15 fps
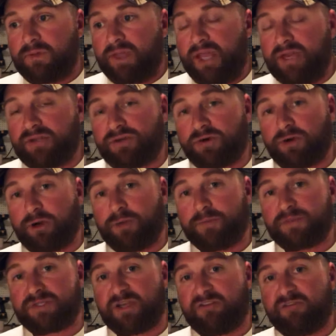in
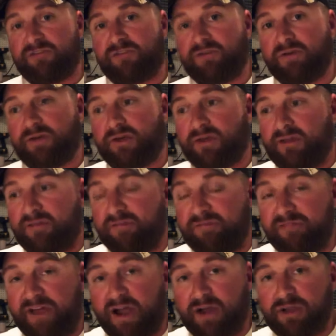terms of
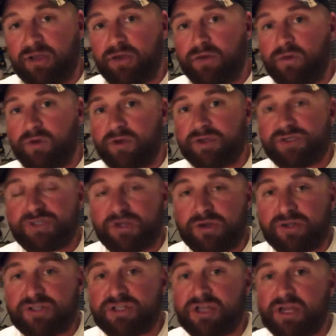value
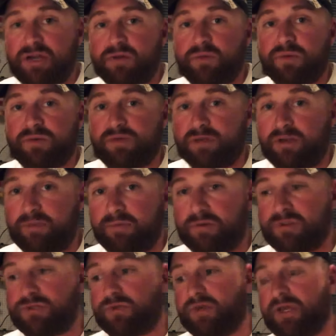associated with
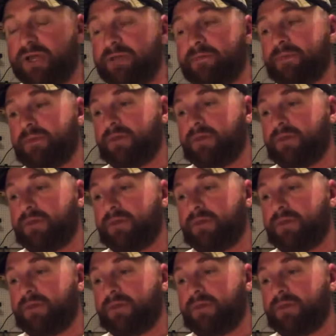numbers, okay?